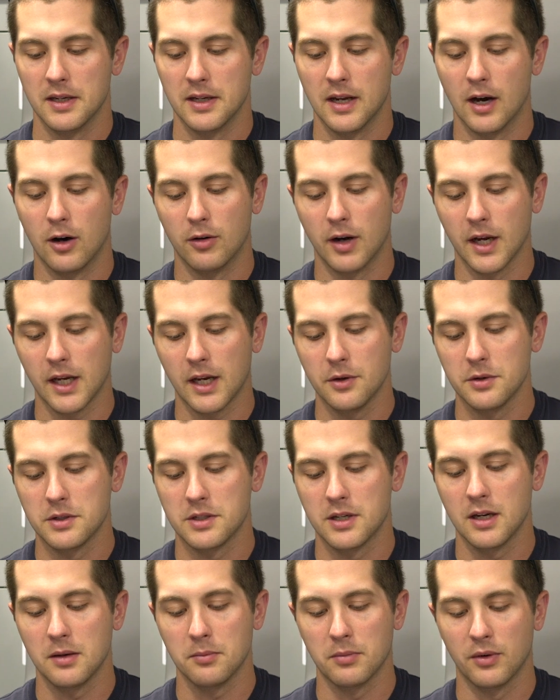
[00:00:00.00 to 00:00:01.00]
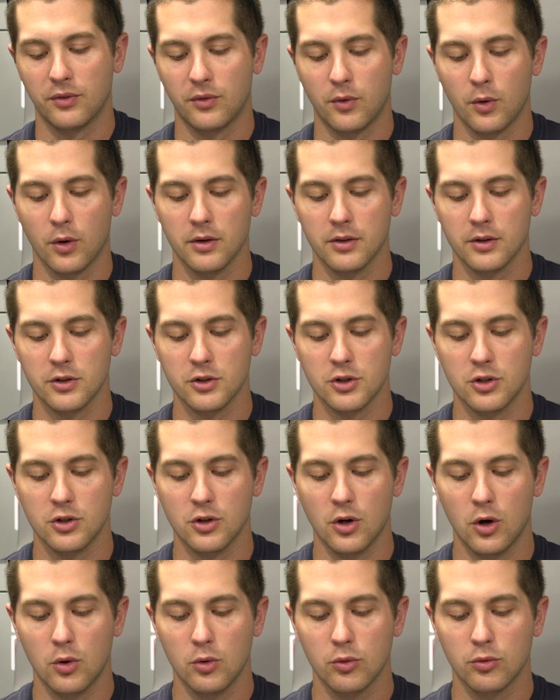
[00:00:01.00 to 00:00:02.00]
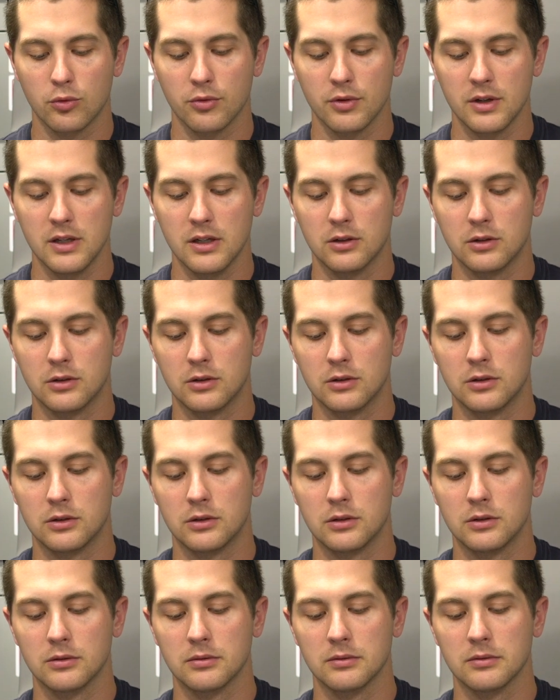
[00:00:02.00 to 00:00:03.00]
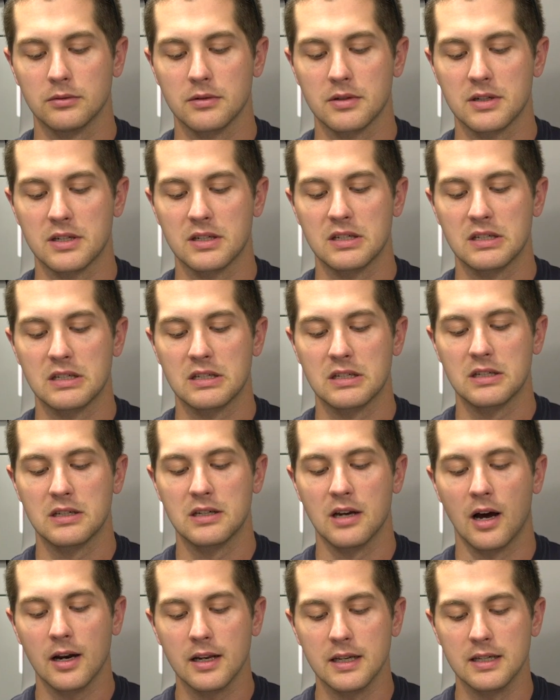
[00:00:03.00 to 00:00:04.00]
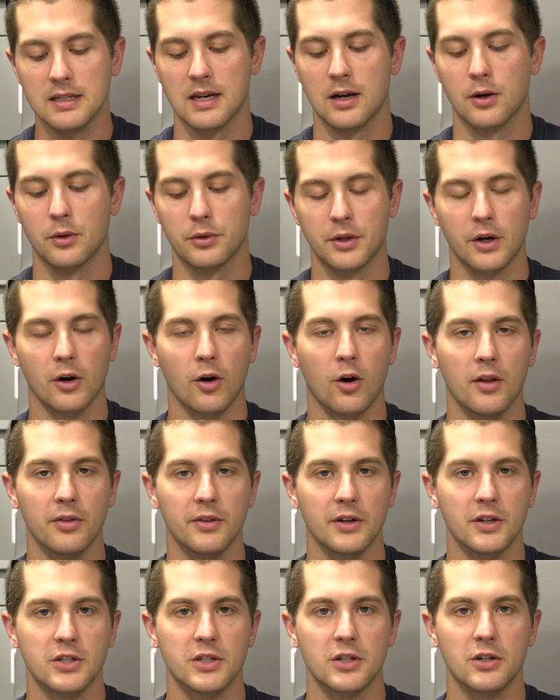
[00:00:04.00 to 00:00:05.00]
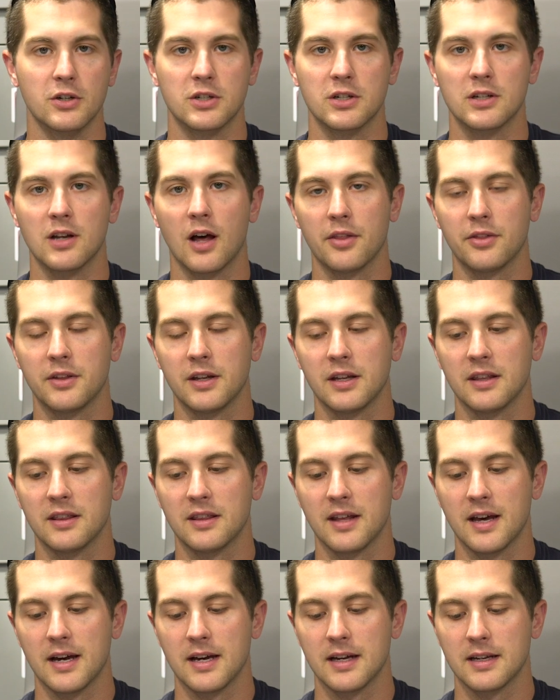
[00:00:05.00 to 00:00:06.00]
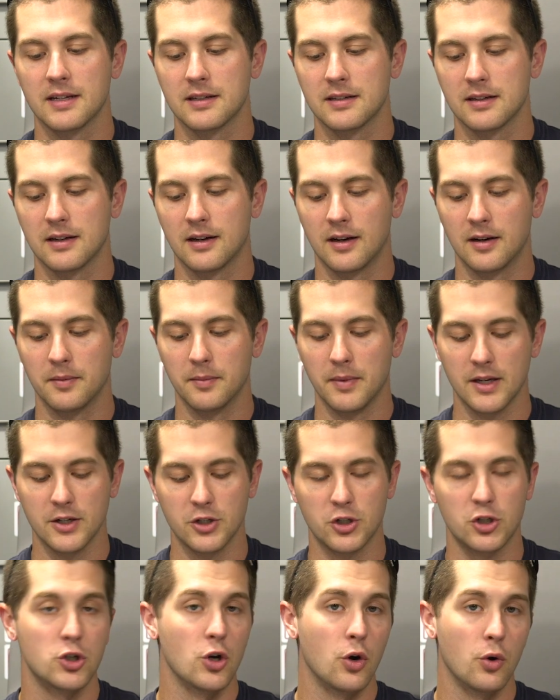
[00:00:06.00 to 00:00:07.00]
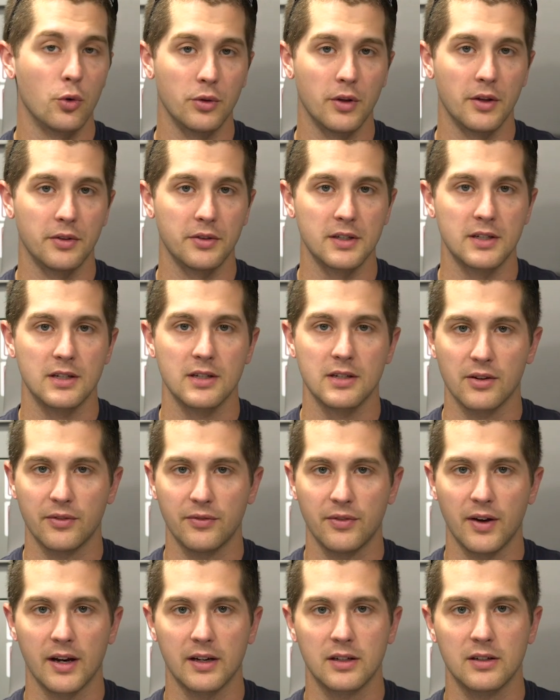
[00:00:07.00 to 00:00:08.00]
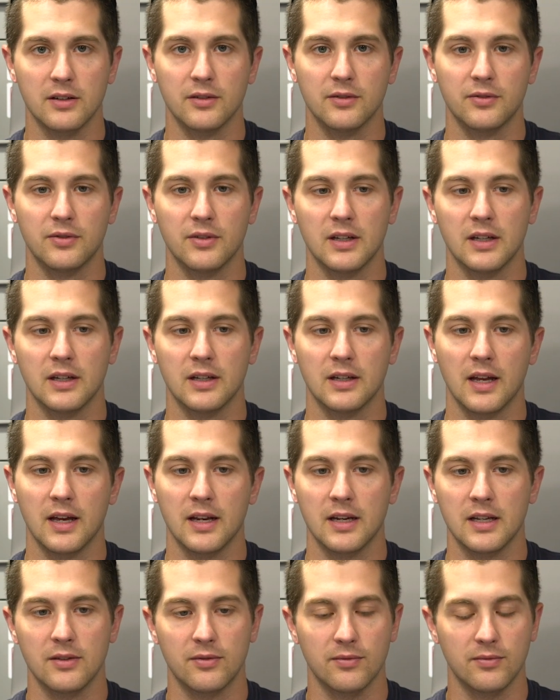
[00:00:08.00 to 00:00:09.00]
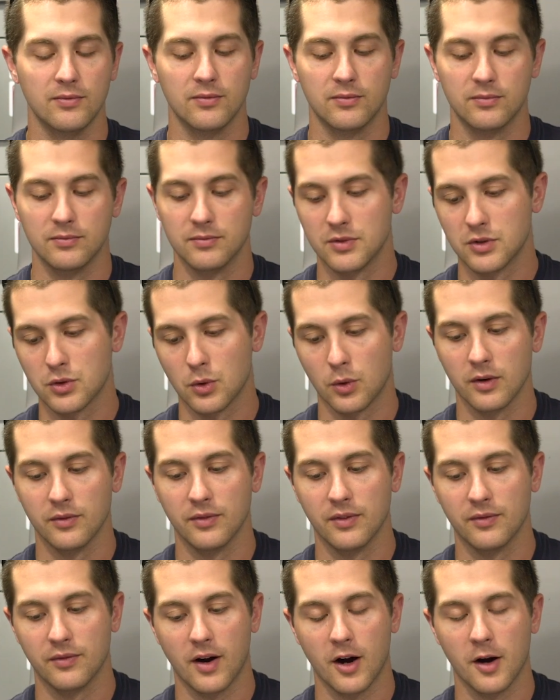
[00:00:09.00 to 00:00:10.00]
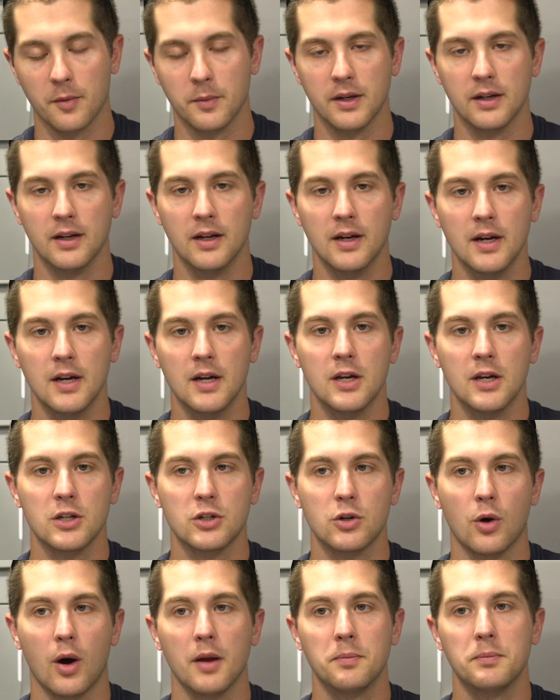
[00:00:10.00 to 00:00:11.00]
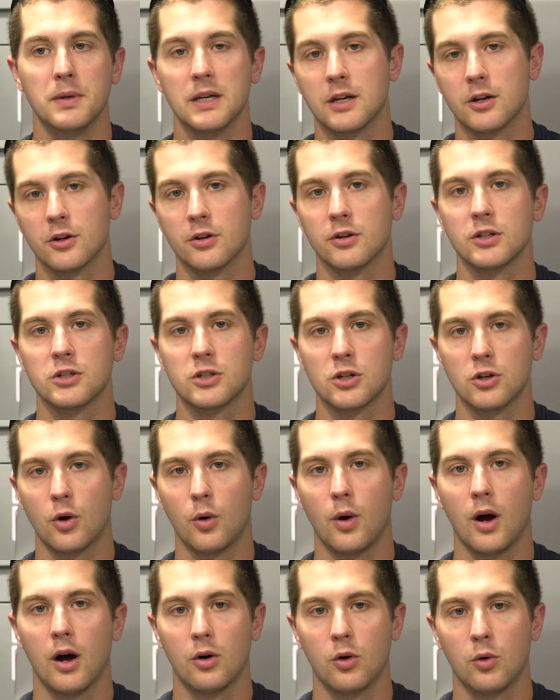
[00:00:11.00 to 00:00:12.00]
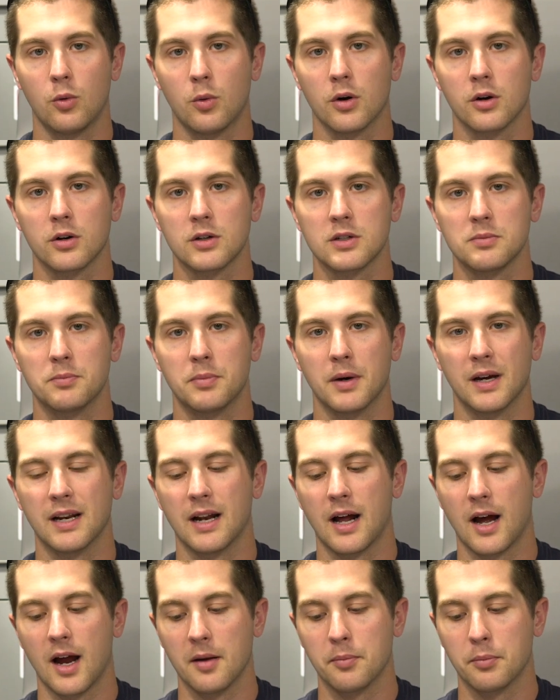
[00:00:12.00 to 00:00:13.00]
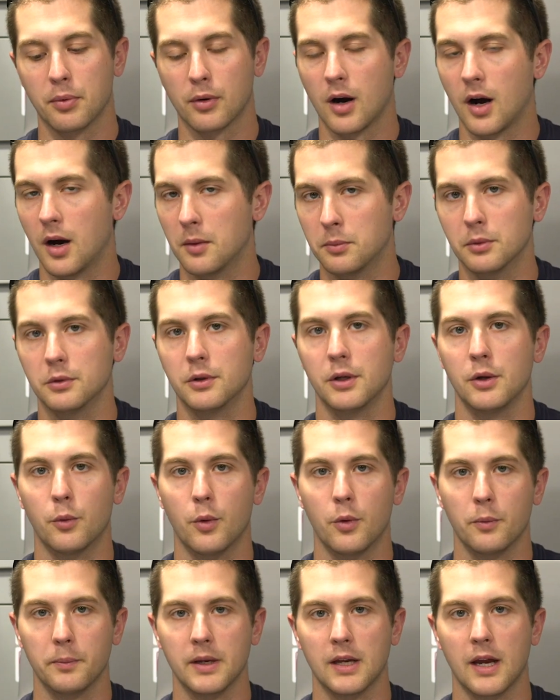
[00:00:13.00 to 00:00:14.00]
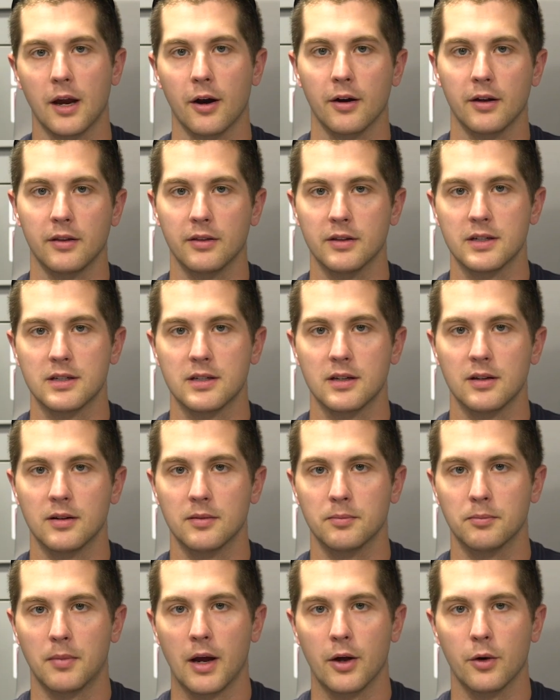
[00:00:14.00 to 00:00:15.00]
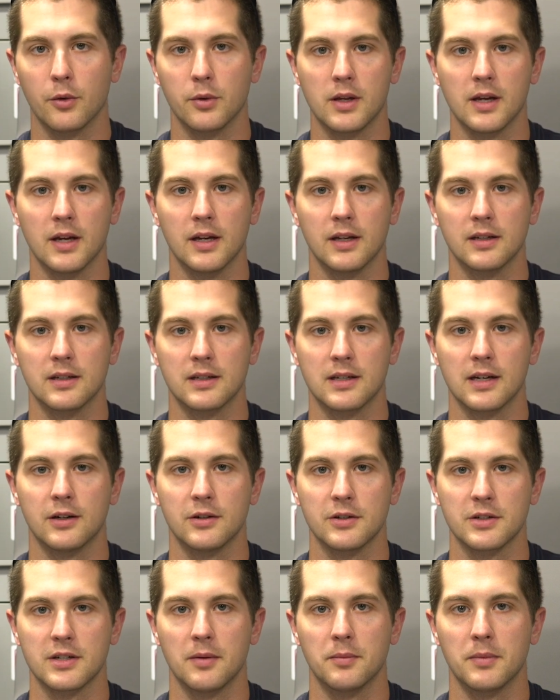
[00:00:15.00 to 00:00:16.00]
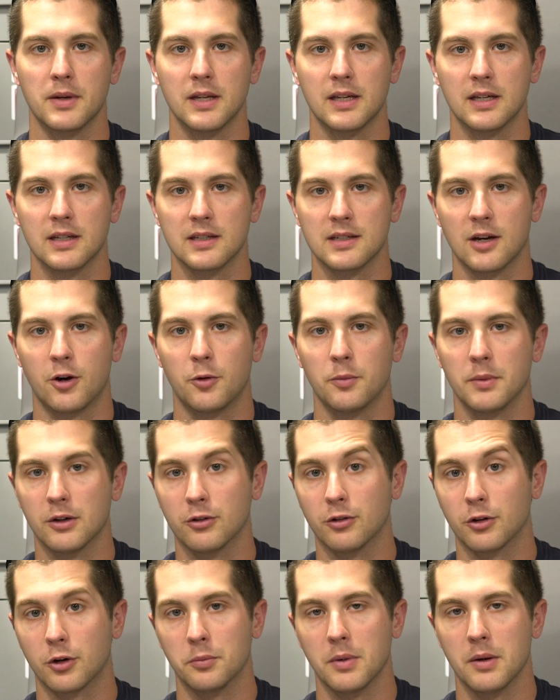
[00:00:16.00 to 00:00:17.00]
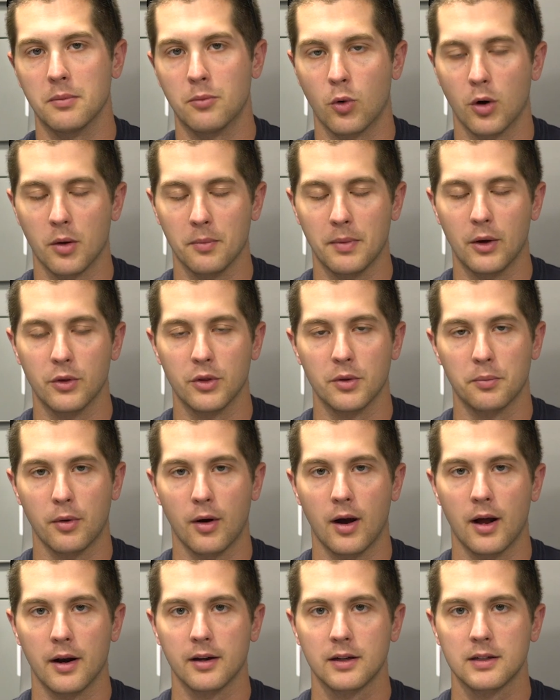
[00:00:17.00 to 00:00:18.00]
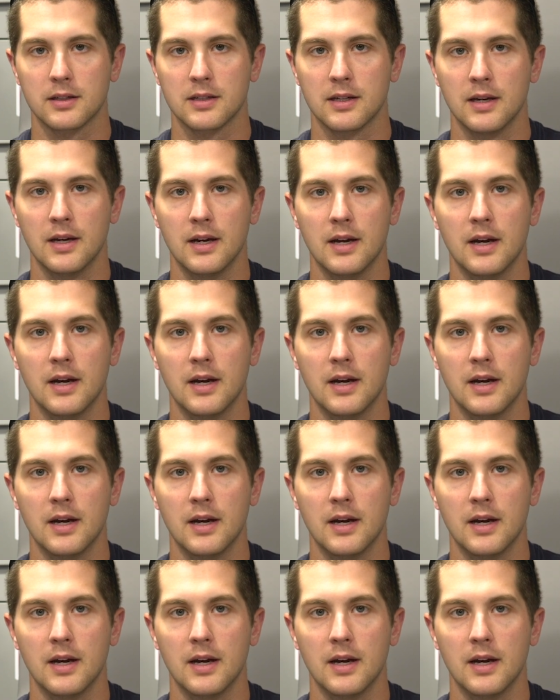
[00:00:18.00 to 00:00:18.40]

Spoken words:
Now, like I was saying before, there's no real studies out there on this. There's nothing that has shown that this is effective in any sort of environment. So I'd be curious to know how it works, but I probably won't be carrying this in my own kit until somebody can tell me a little bit more about the product.